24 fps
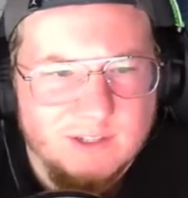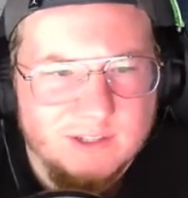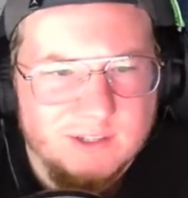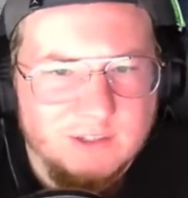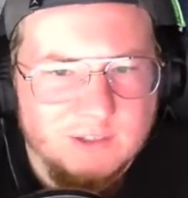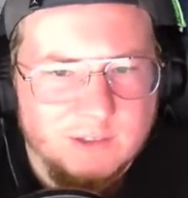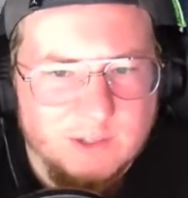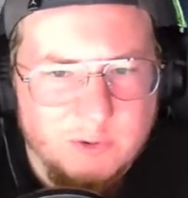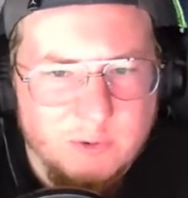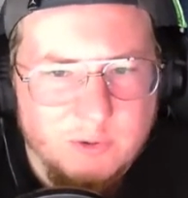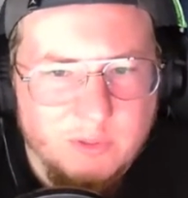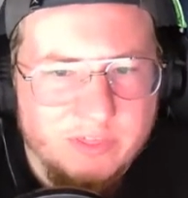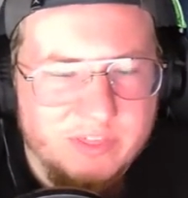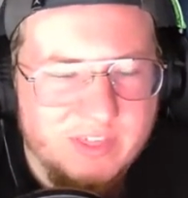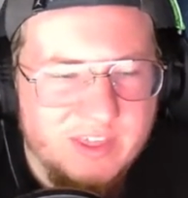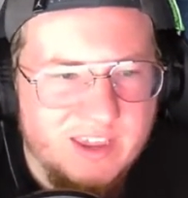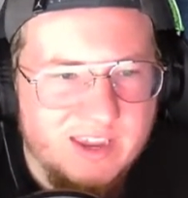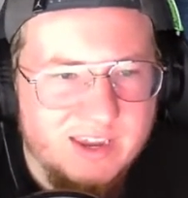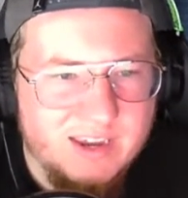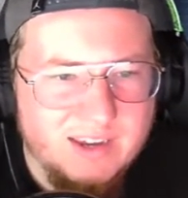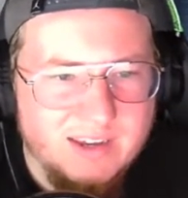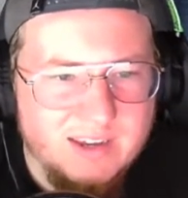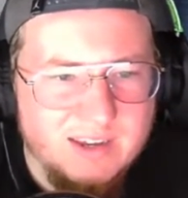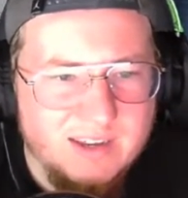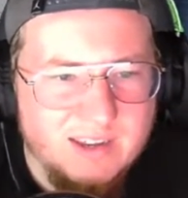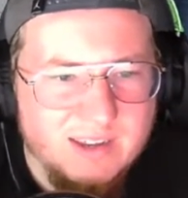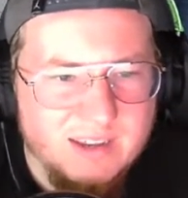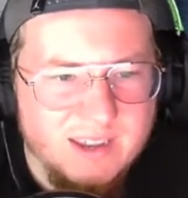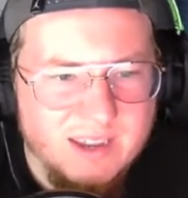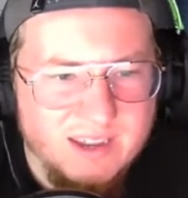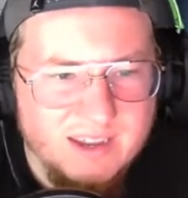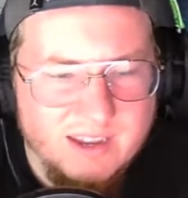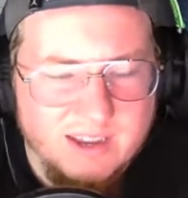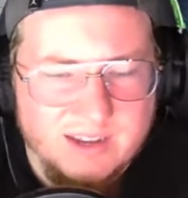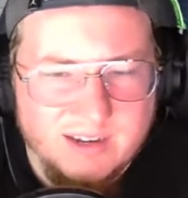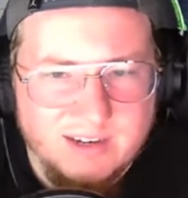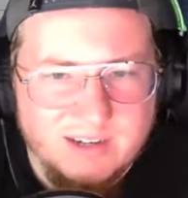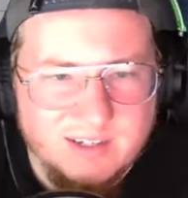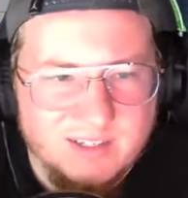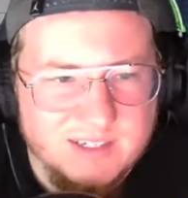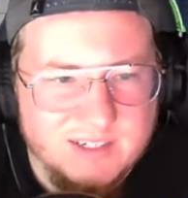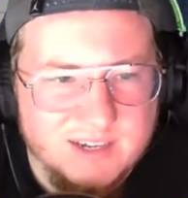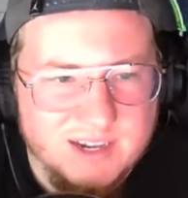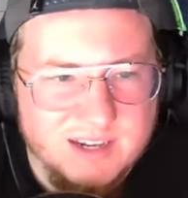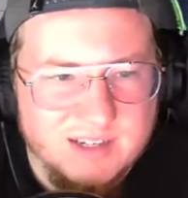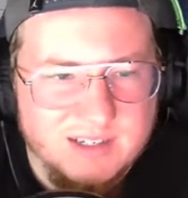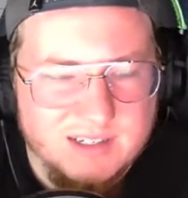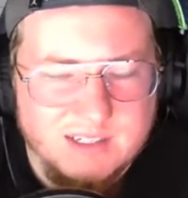little thing, and it
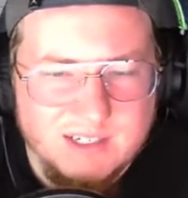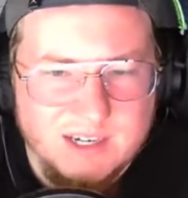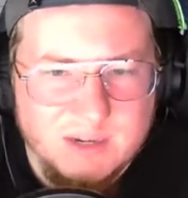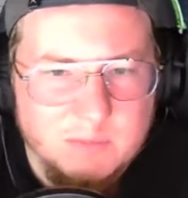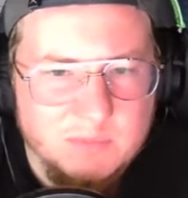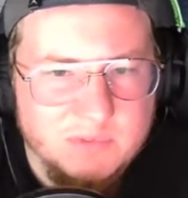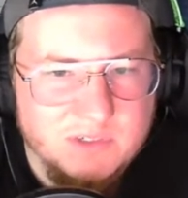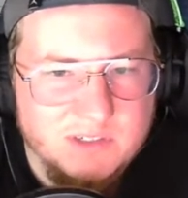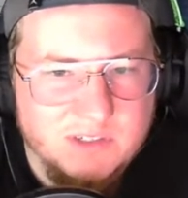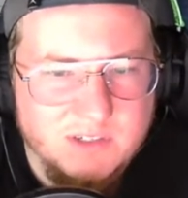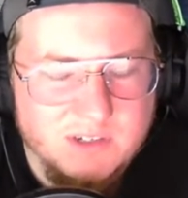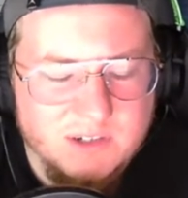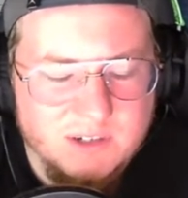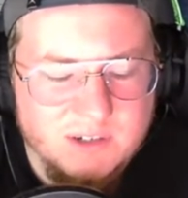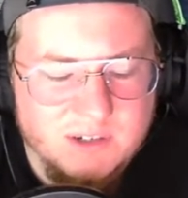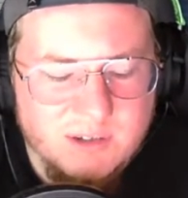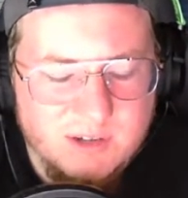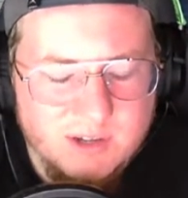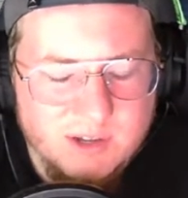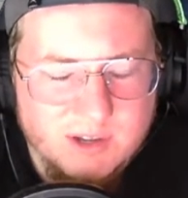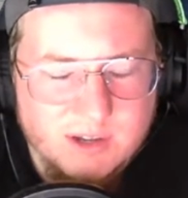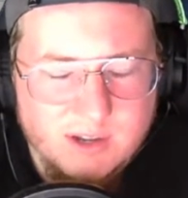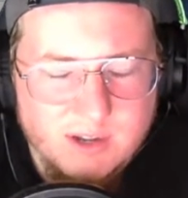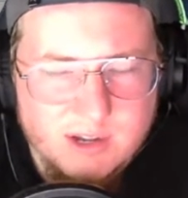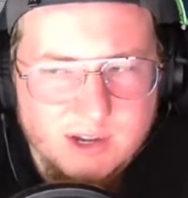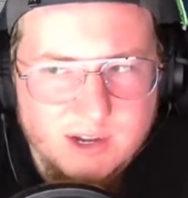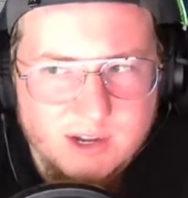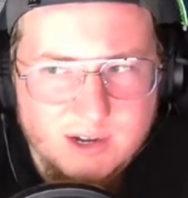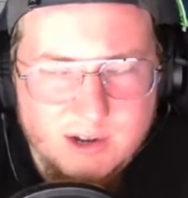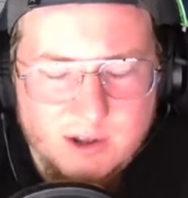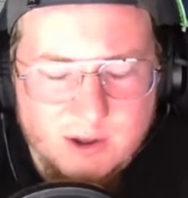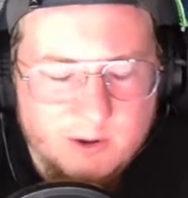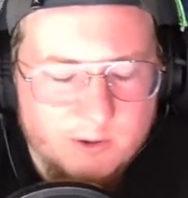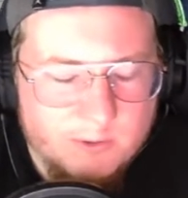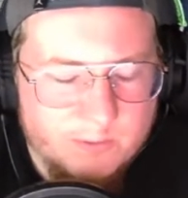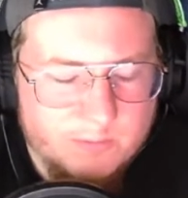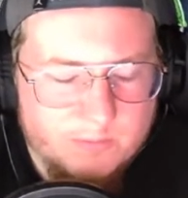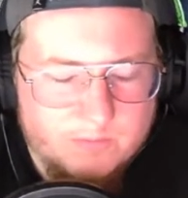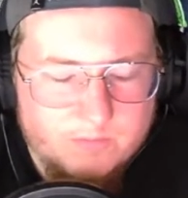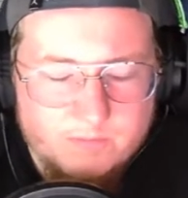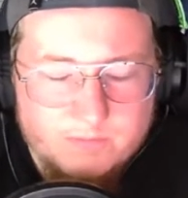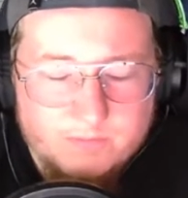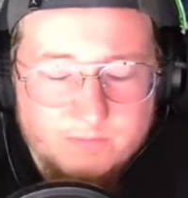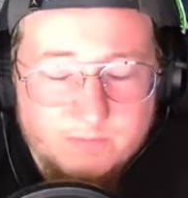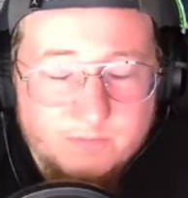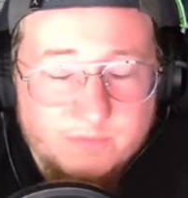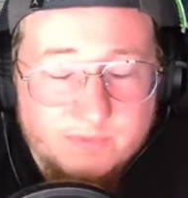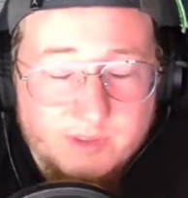seems to, you know,
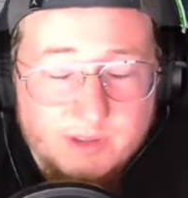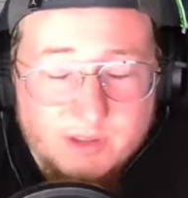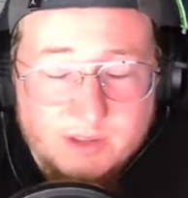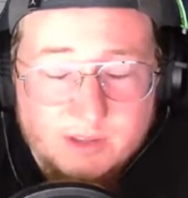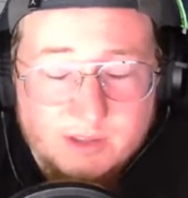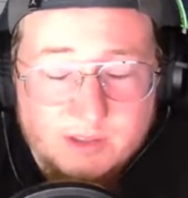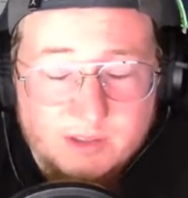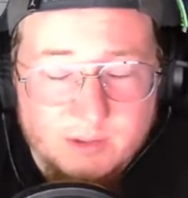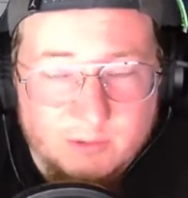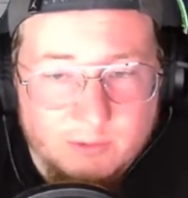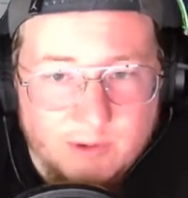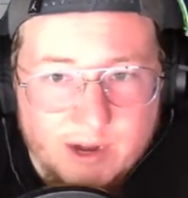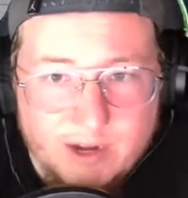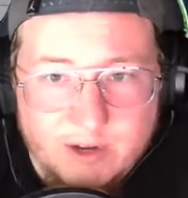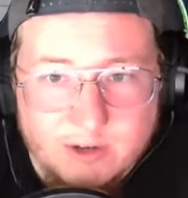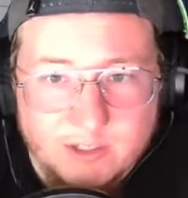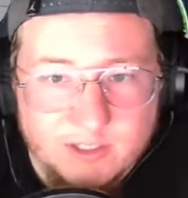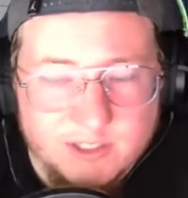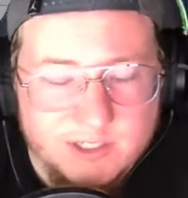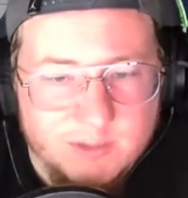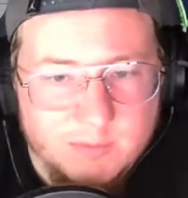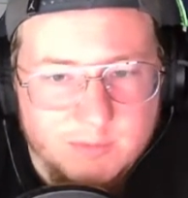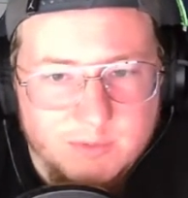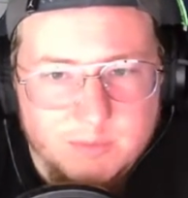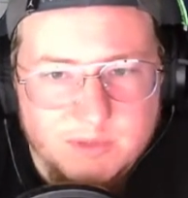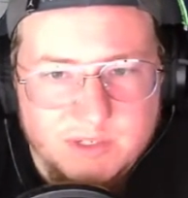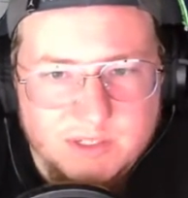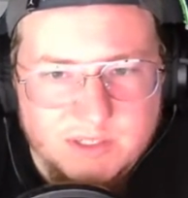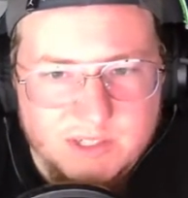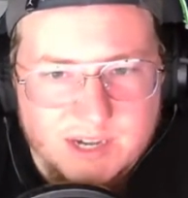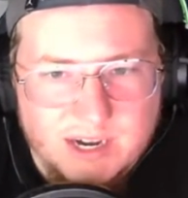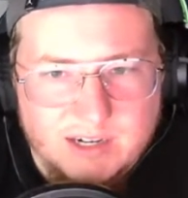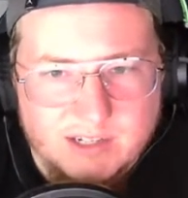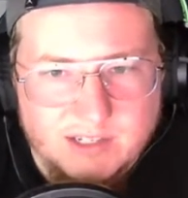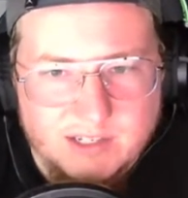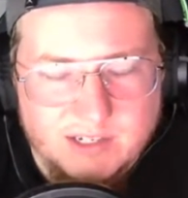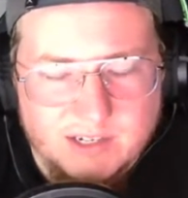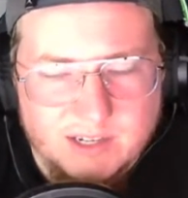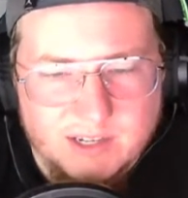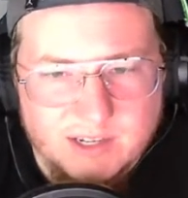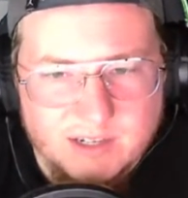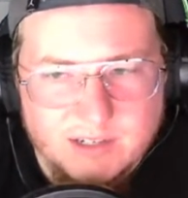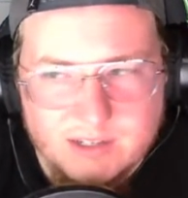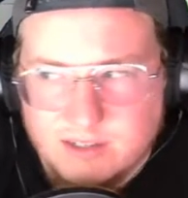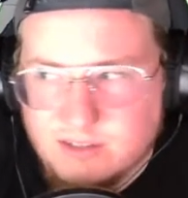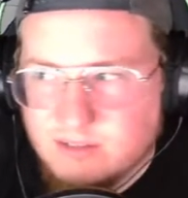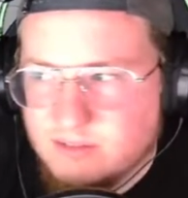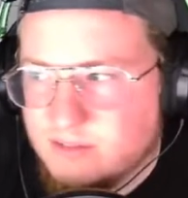the Raiders seem to be settling
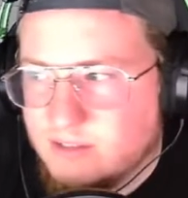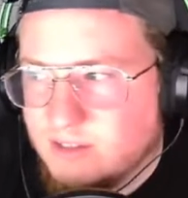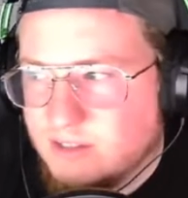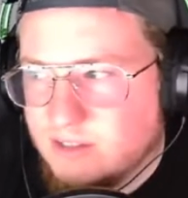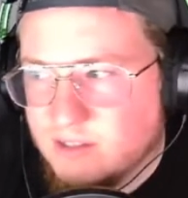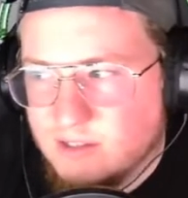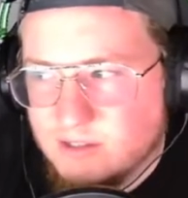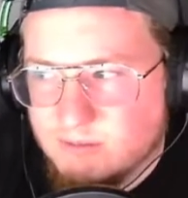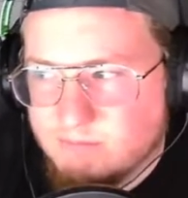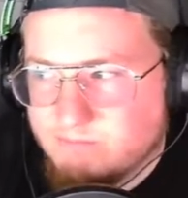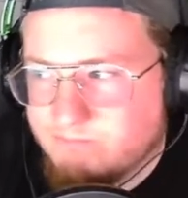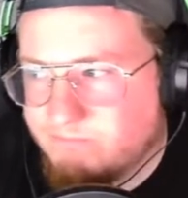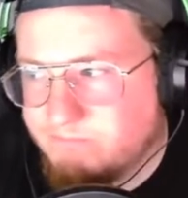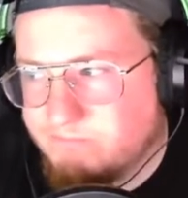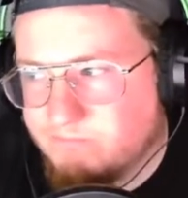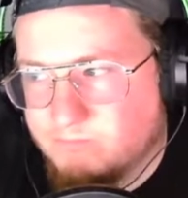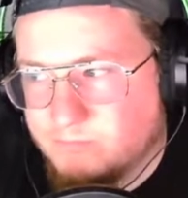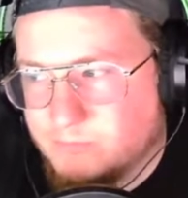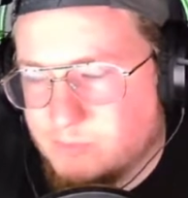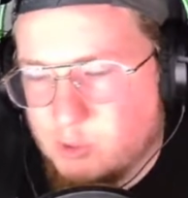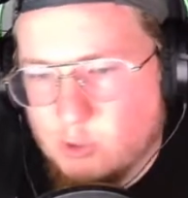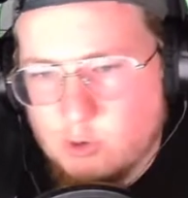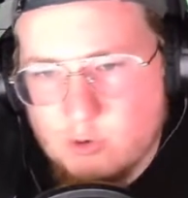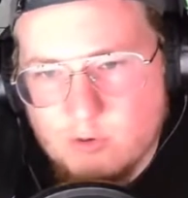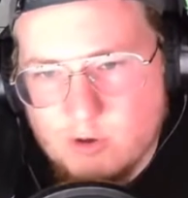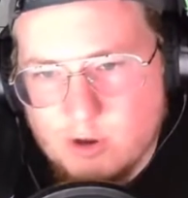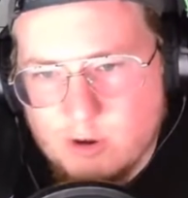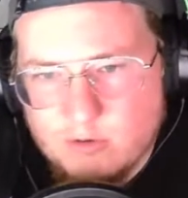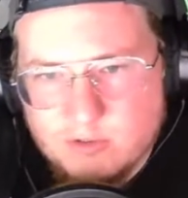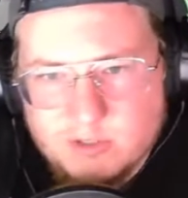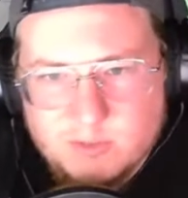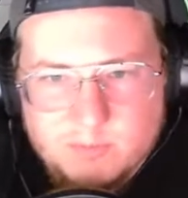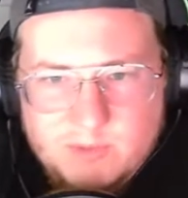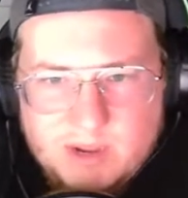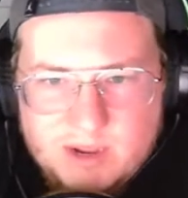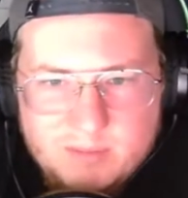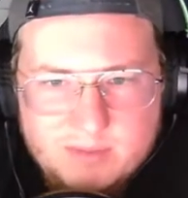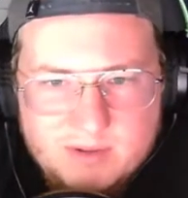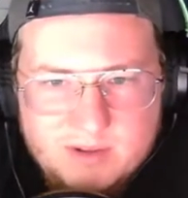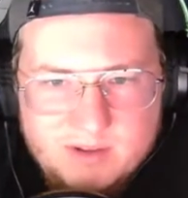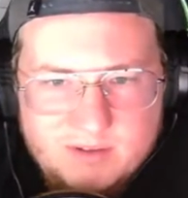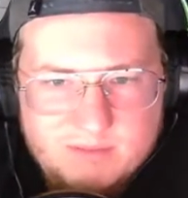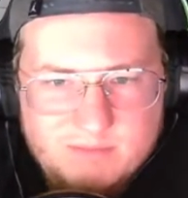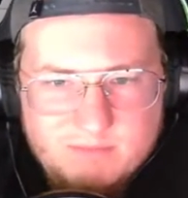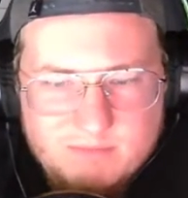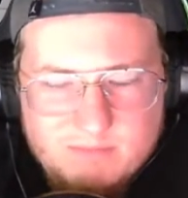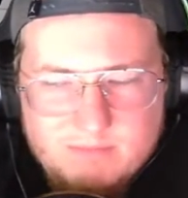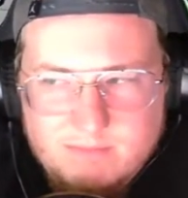in, and who knows,
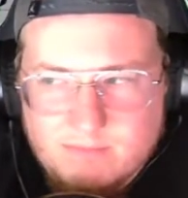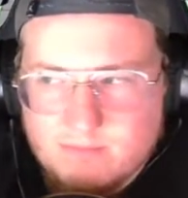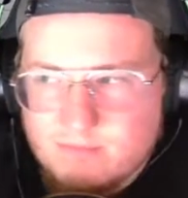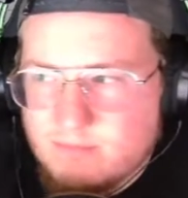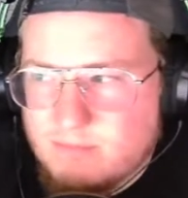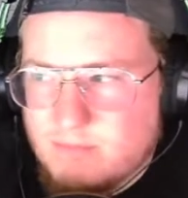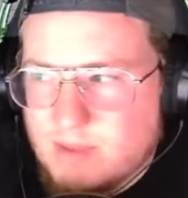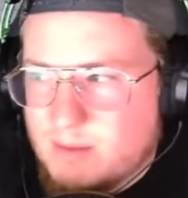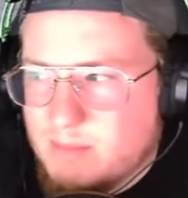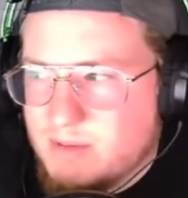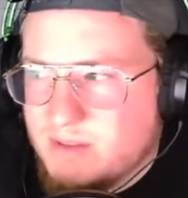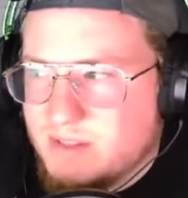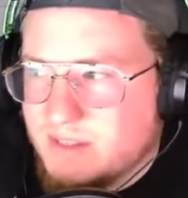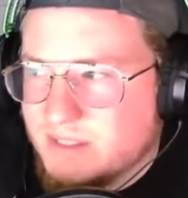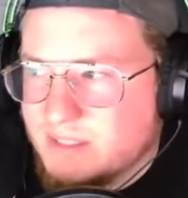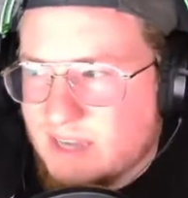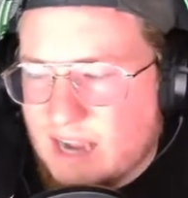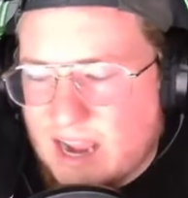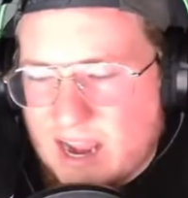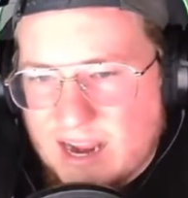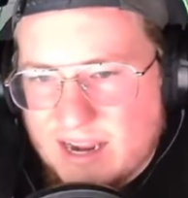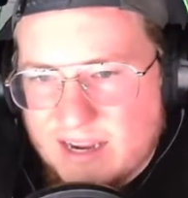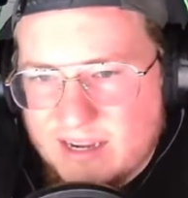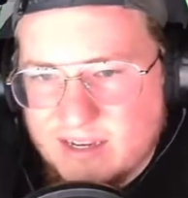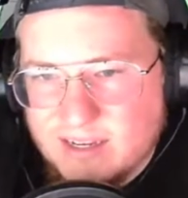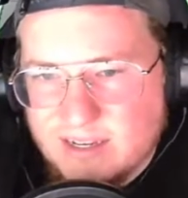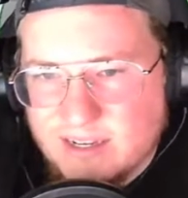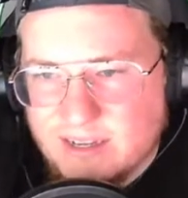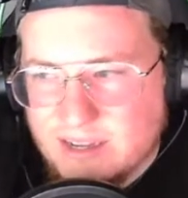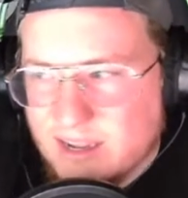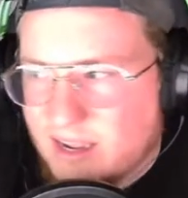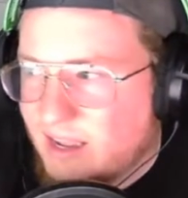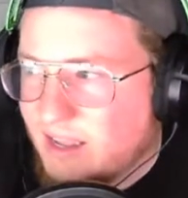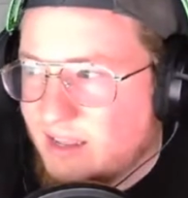maybe this guy.